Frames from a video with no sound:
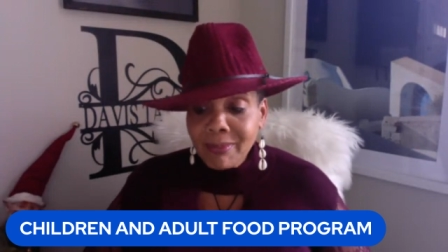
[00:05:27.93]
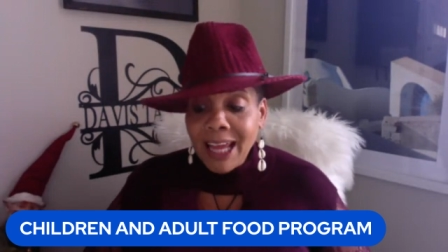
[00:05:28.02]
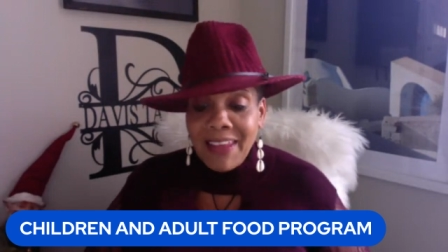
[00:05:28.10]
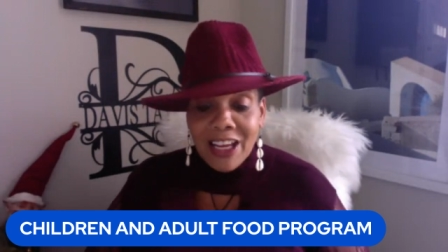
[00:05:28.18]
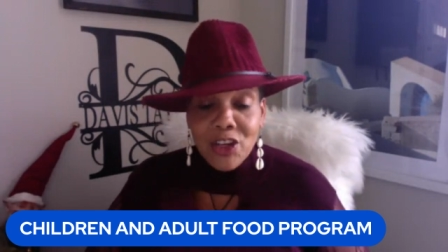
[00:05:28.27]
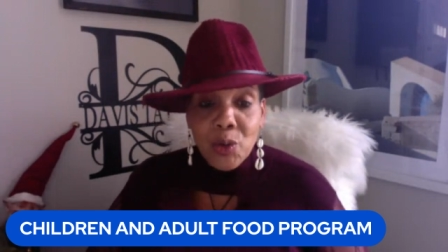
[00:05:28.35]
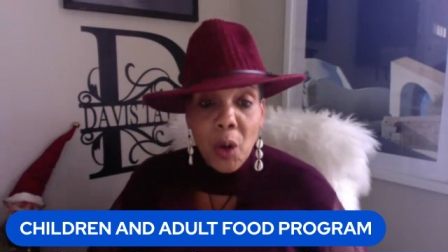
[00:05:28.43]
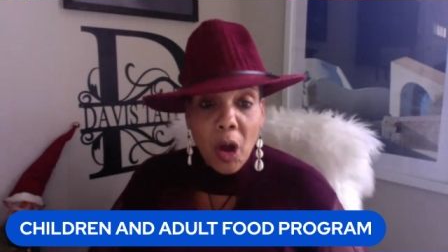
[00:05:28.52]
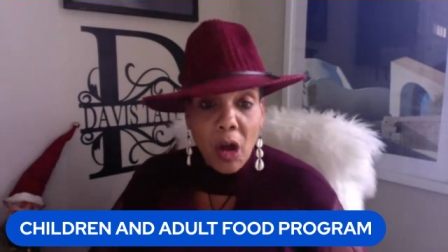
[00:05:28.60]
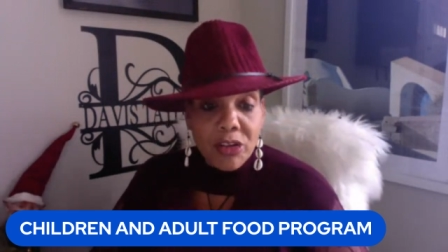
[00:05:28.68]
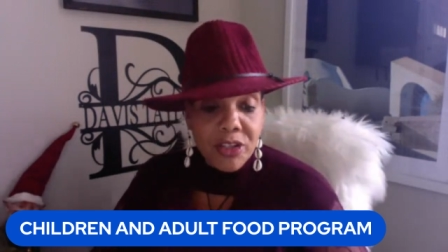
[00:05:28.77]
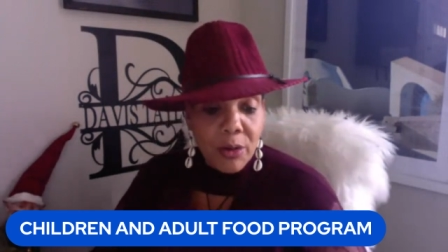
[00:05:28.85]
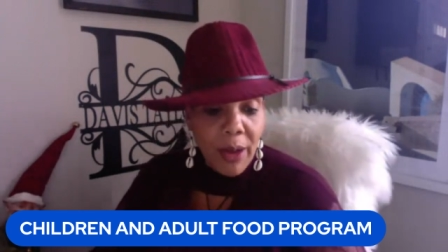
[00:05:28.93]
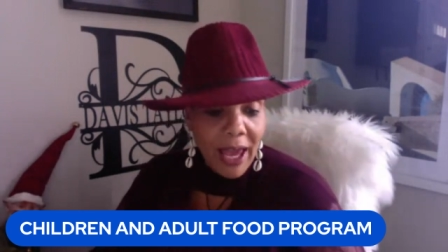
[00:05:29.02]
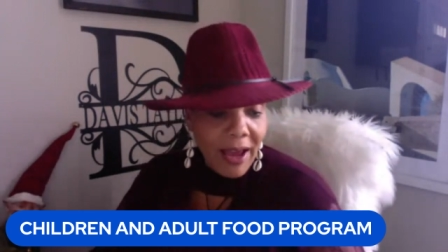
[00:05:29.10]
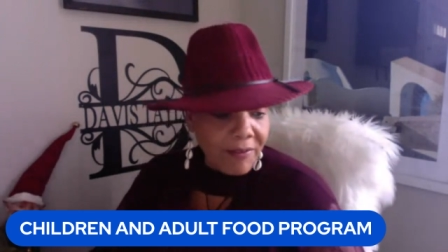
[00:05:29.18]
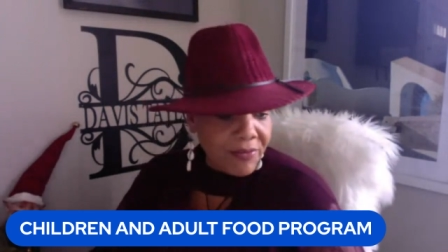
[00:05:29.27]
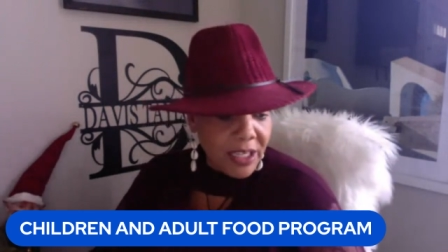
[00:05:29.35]
that you also
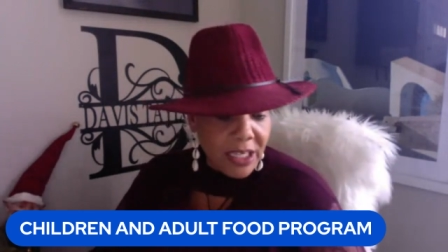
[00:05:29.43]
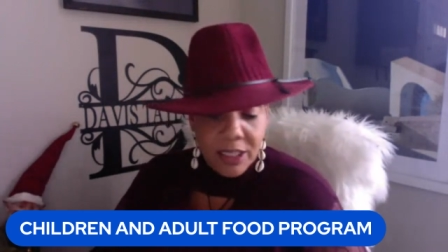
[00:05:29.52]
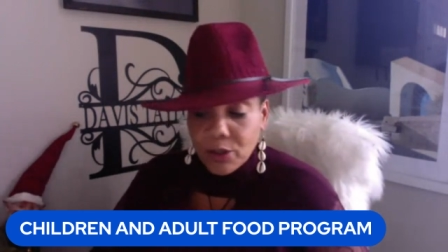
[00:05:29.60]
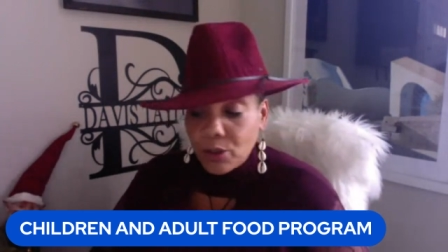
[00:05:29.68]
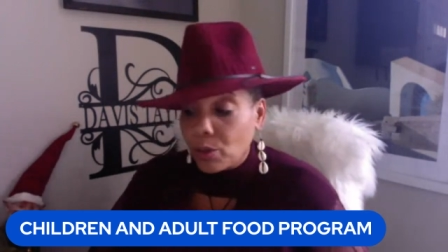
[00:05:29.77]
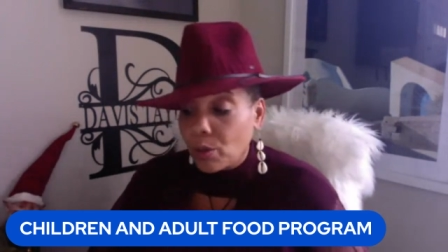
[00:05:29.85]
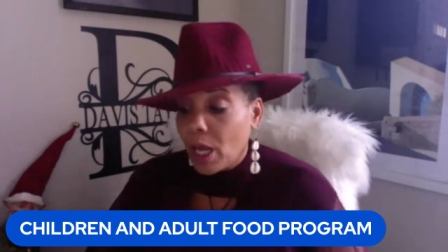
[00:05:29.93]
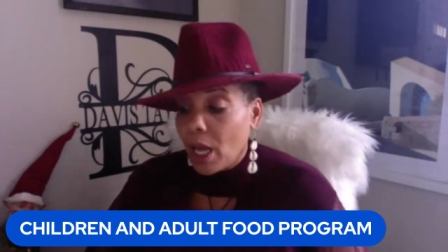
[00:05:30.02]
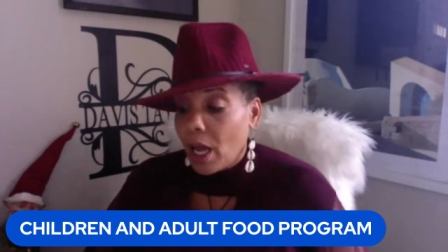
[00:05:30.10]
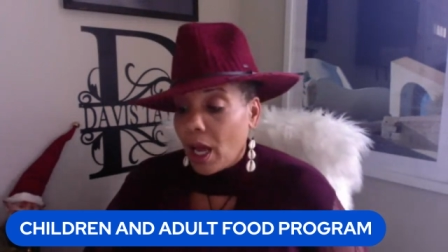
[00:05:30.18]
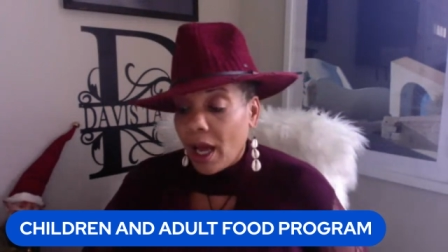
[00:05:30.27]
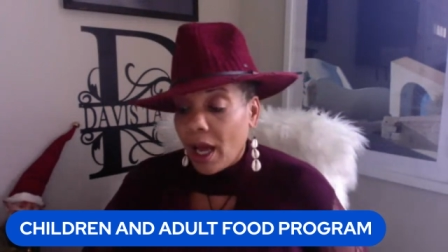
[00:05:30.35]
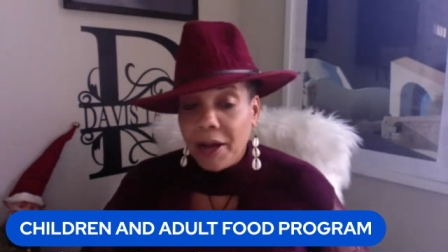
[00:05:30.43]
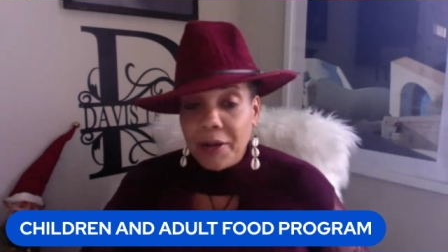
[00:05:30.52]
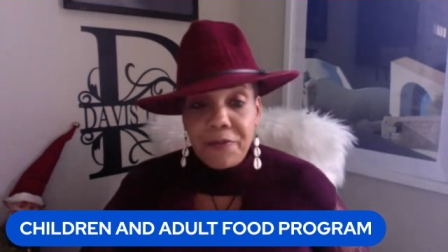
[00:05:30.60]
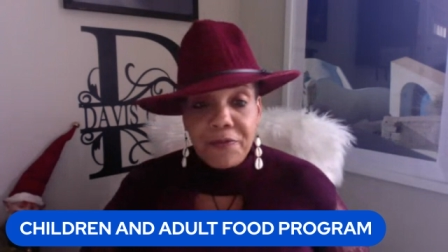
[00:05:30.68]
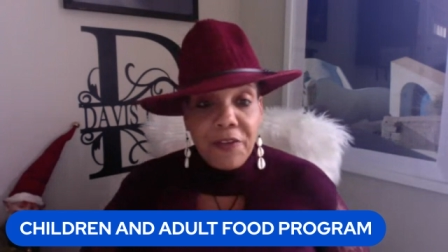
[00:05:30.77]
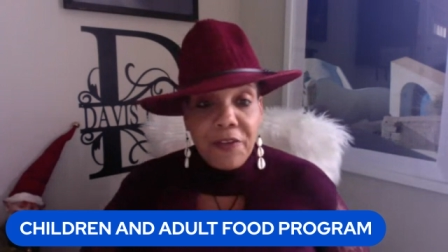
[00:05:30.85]
have the little
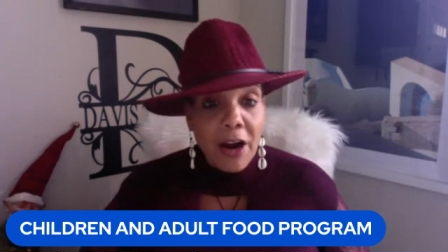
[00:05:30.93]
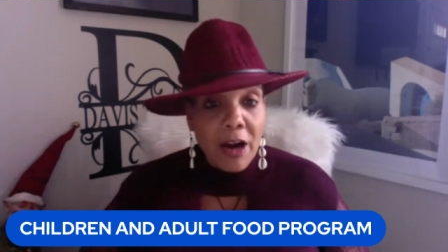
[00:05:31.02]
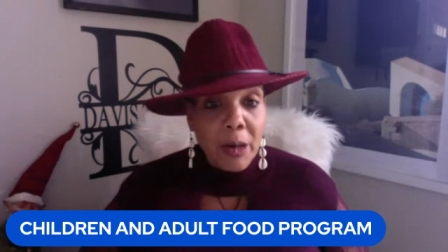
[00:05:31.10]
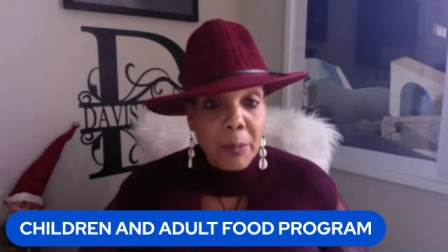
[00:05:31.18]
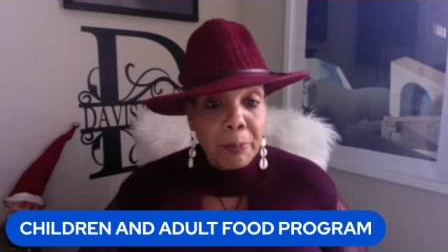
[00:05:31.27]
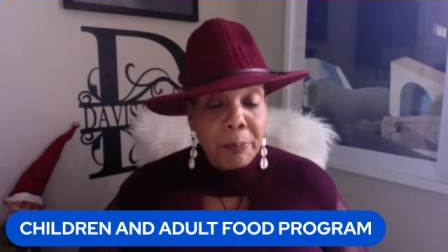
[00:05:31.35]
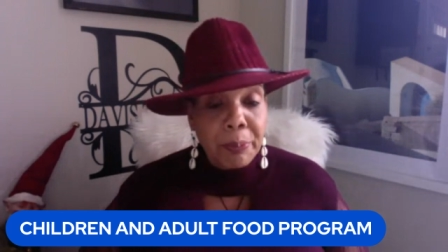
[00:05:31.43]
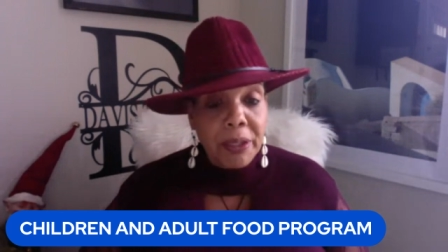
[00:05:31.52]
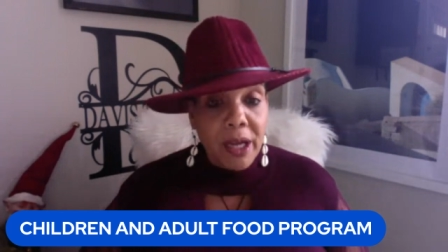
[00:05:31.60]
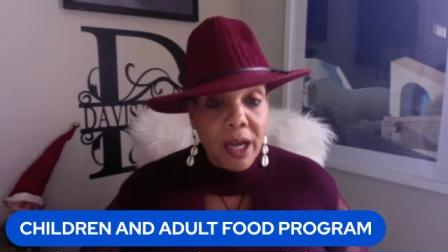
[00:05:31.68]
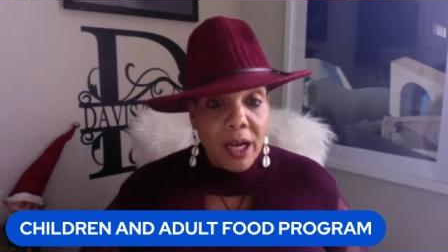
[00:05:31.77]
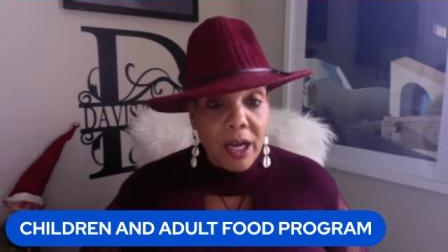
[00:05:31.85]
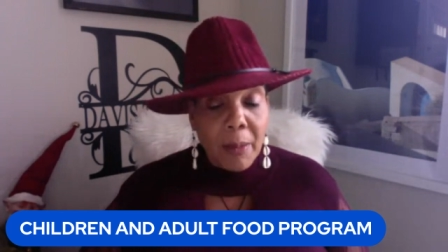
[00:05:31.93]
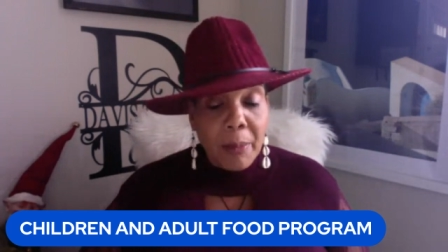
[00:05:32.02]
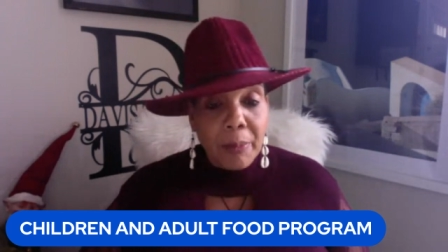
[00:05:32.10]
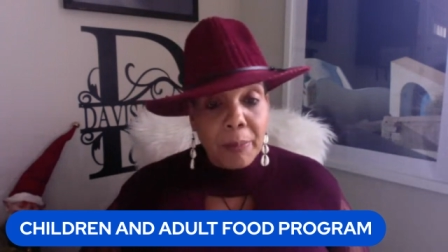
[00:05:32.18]
um, fire plug